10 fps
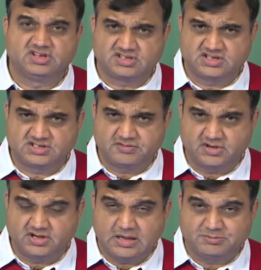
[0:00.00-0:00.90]
discussed
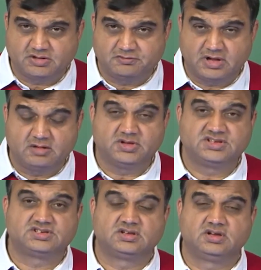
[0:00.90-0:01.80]
different types of
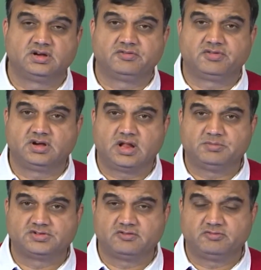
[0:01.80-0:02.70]
fibers, different
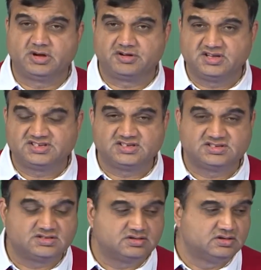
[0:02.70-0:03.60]
types of
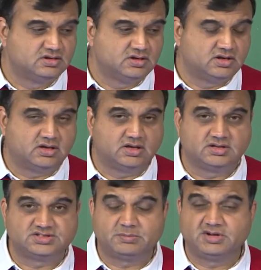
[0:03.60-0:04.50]
matrices,
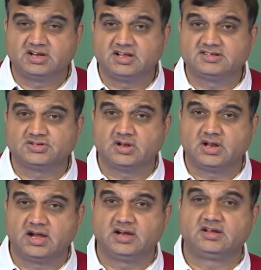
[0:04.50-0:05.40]
some details on
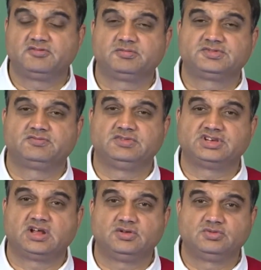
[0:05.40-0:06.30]
additives which
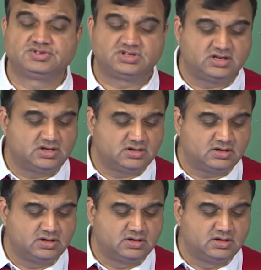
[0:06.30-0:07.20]
are used in
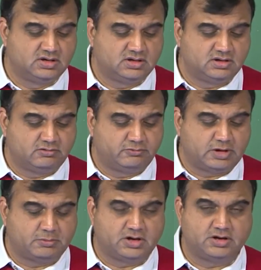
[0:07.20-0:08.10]

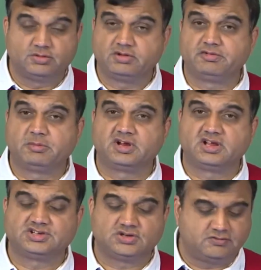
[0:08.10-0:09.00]
during
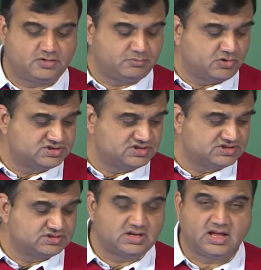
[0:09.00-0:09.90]
fabrication of
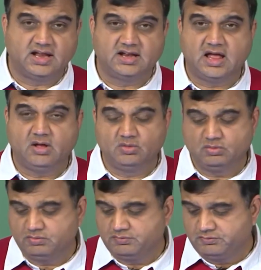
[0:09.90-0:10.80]
composites, and now
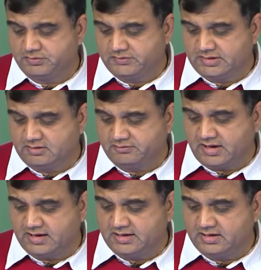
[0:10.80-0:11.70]
we will
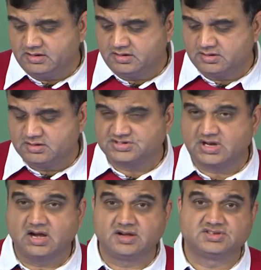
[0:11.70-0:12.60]
finally
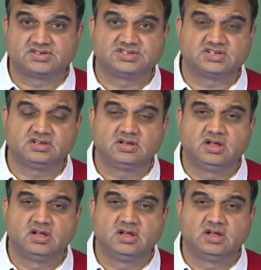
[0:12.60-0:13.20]
start discussing